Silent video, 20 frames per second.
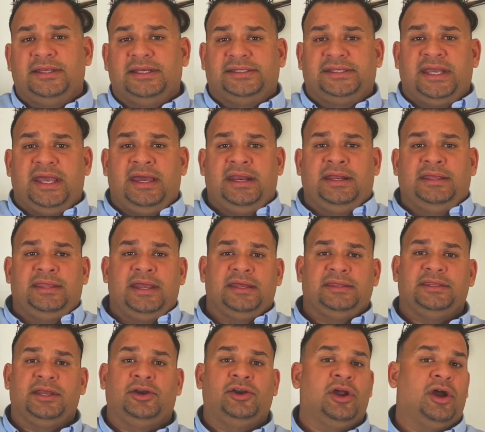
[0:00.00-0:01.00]
tenant
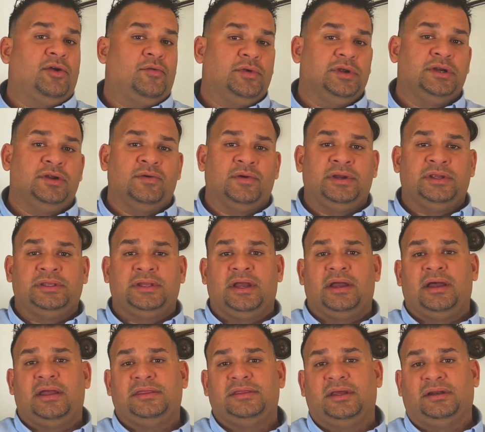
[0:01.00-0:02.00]
that they're not renewing
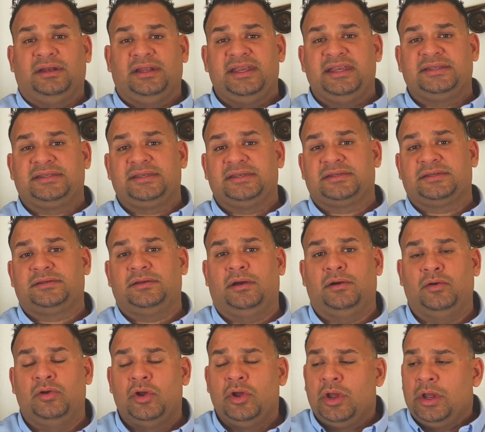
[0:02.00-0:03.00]
the leases.
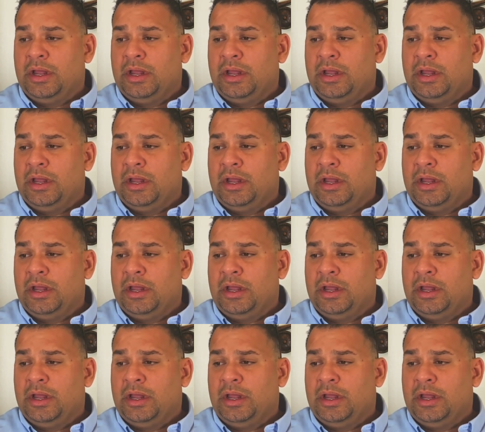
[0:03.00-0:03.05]
So